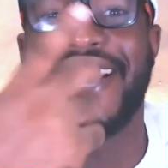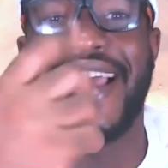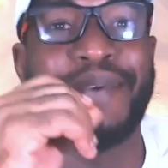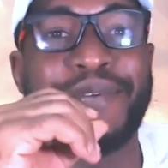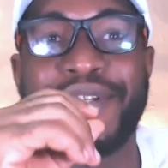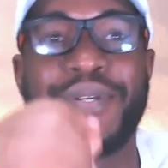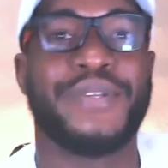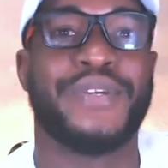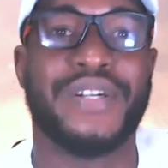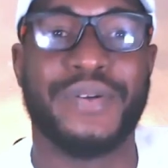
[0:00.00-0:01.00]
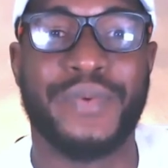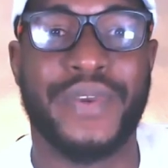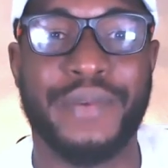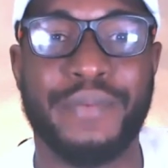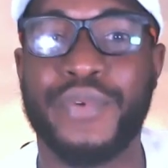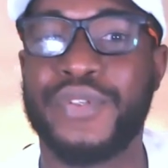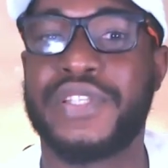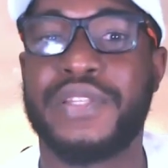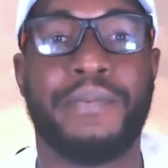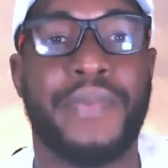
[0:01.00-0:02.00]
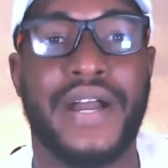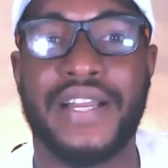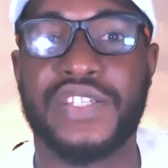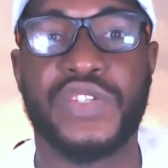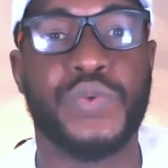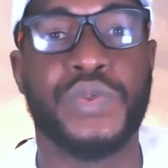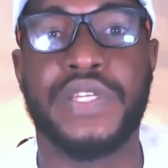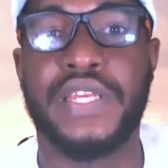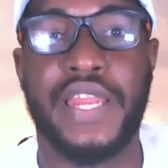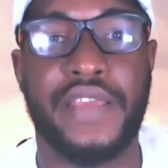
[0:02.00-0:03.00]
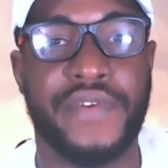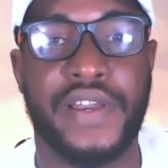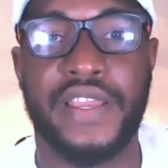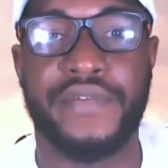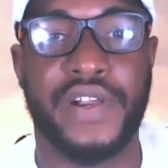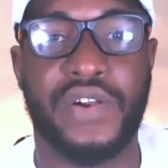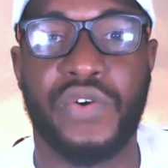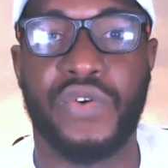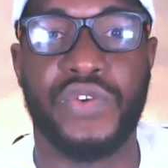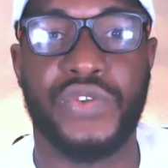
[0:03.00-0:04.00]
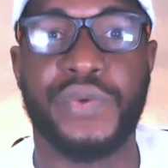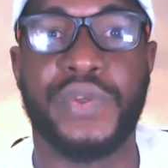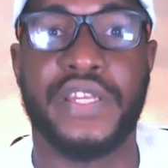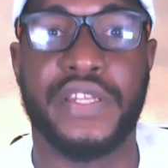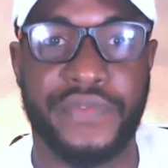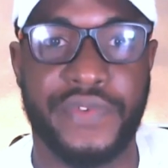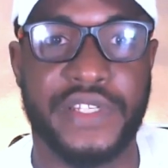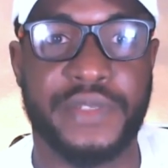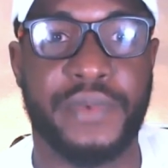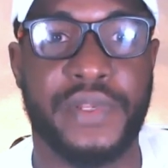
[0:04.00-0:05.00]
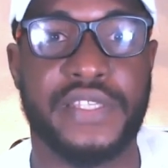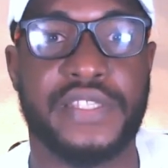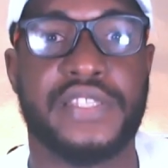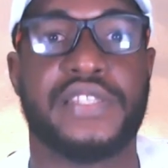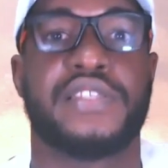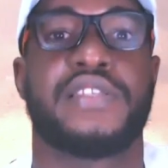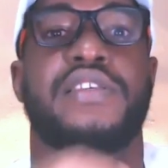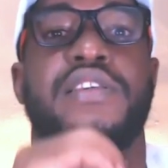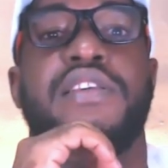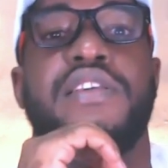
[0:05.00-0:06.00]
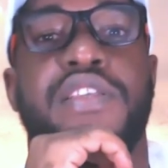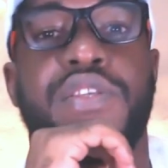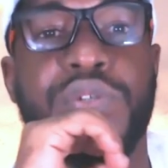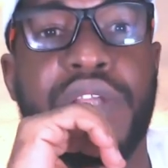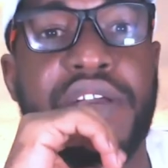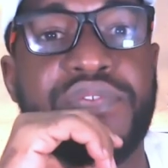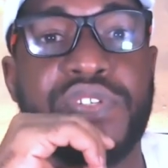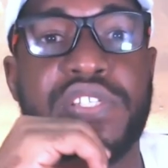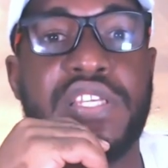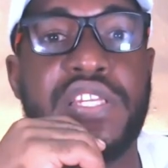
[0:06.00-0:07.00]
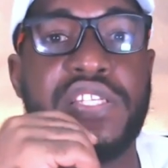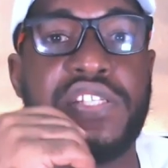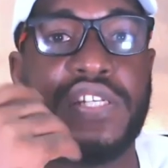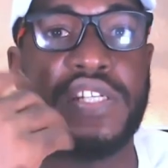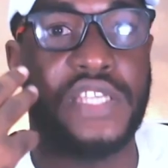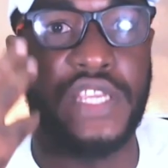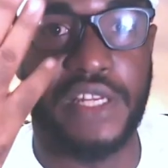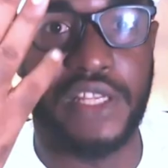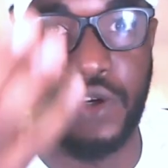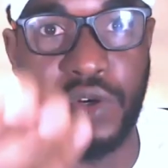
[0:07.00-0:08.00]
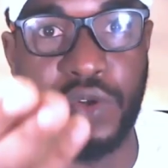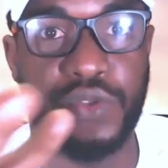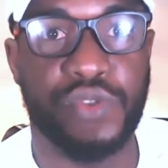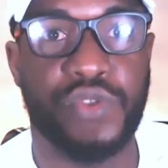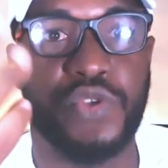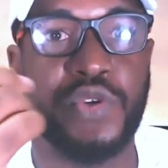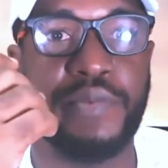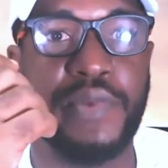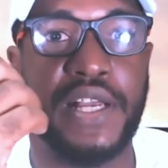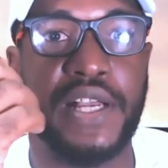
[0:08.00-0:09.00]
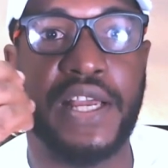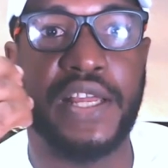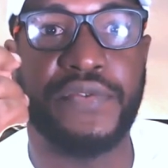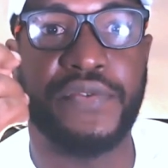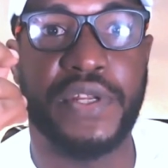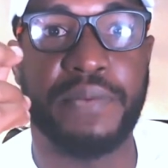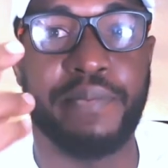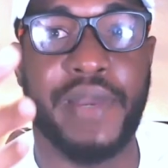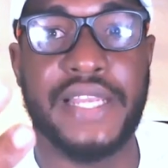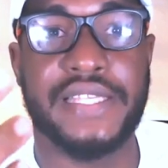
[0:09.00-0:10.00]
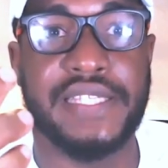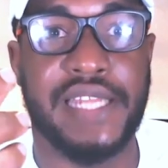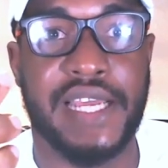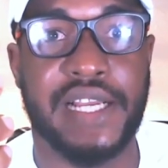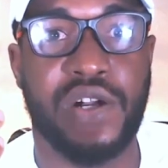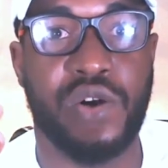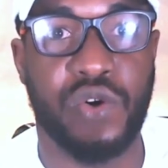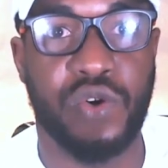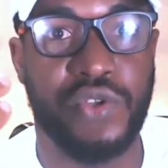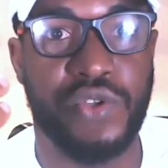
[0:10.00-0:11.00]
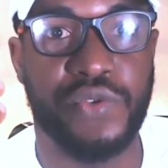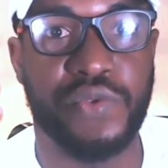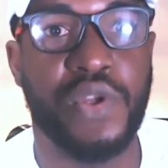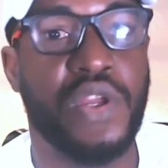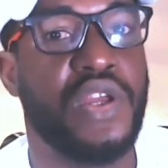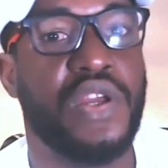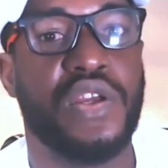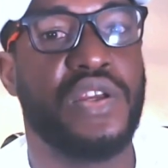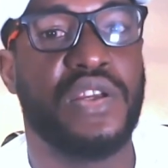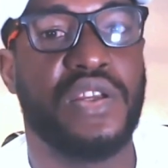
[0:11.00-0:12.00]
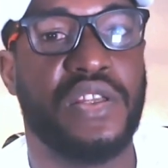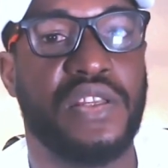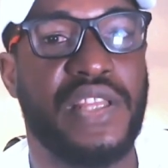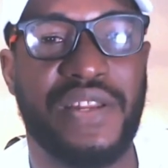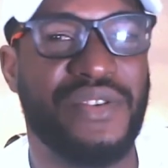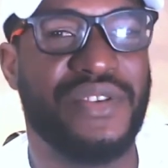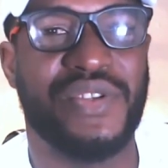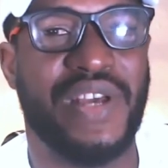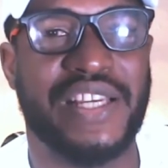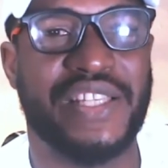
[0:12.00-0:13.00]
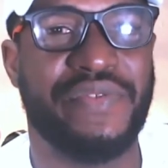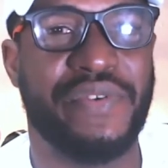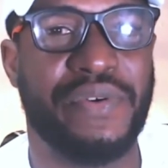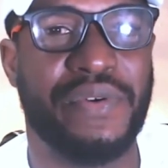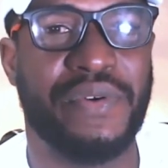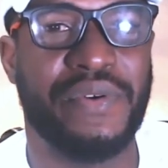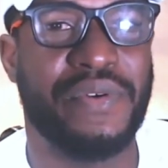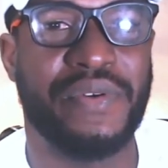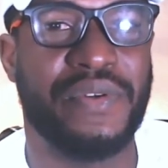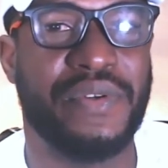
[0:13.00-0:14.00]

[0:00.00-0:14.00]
I'm sure you're aware most banks would never ever call you in the first place. You would have to initiate any calls to your bank. And for the banks that call you, they're not going to ask for